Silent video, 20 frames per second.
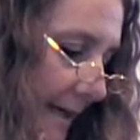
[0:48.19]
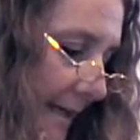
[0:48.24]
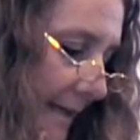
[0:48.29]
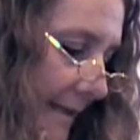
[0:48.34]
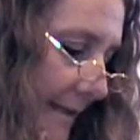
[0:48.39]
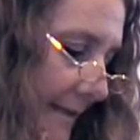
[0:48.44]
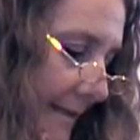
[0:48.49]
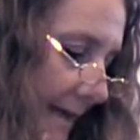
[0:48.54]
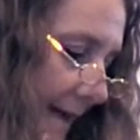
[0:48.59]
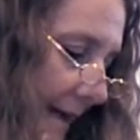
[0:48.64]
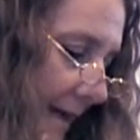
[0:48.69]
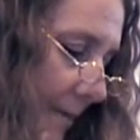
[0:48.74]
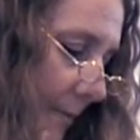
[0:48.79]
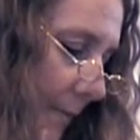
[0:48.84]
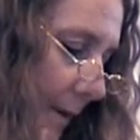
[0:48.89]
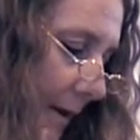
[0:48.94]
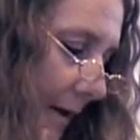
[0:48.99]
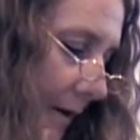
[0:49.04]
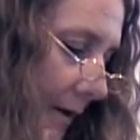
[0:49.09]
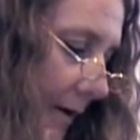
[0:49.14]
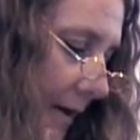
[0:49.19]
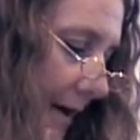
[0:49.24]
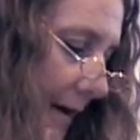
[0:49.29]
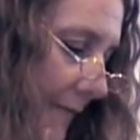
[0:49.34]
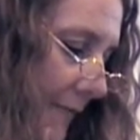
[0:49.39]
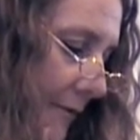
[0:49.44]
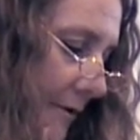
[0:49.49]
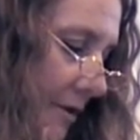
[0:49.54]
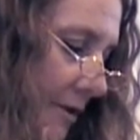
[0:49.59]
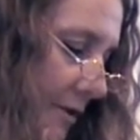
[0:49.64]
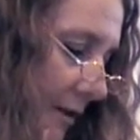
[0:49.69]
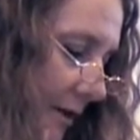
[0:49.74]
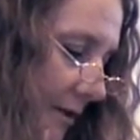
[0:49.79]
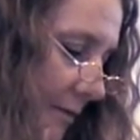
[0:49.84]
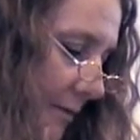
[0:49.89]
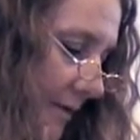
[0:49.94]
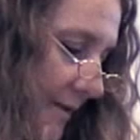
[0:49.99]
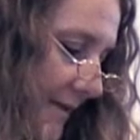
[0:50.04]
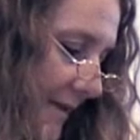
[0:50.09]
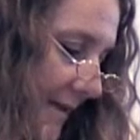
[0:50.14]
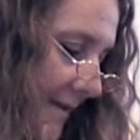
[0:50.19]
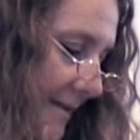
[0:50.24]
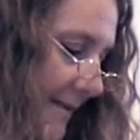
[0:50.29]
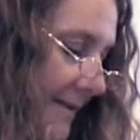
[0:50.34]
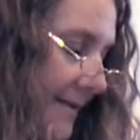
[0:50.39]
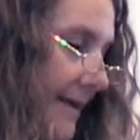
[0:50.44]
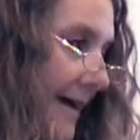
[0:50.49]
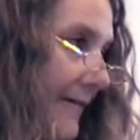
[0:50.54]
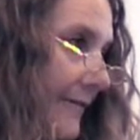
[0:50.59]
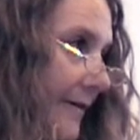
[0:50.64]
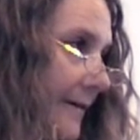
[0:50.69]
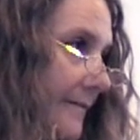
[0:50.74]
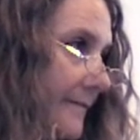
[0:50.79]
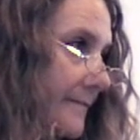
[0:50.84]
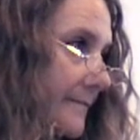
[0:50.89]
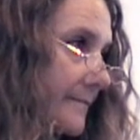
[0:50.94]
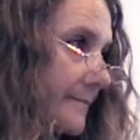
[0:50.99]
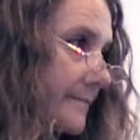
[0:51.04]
the second paragraph, which starts with sentence 7,